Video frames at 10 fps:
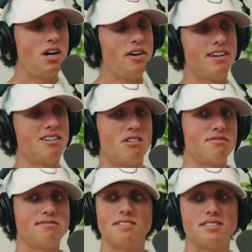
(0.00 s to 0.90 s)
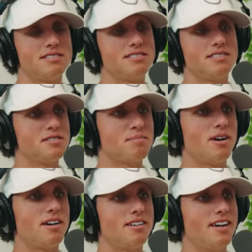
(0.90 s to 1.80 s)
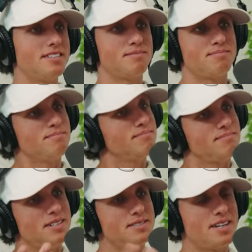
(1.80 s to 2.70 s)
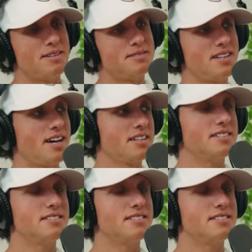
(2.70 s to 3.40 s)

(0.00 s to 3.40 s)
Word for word: Oh yeah, golf. It's it's brought yeah. It's exact exactly.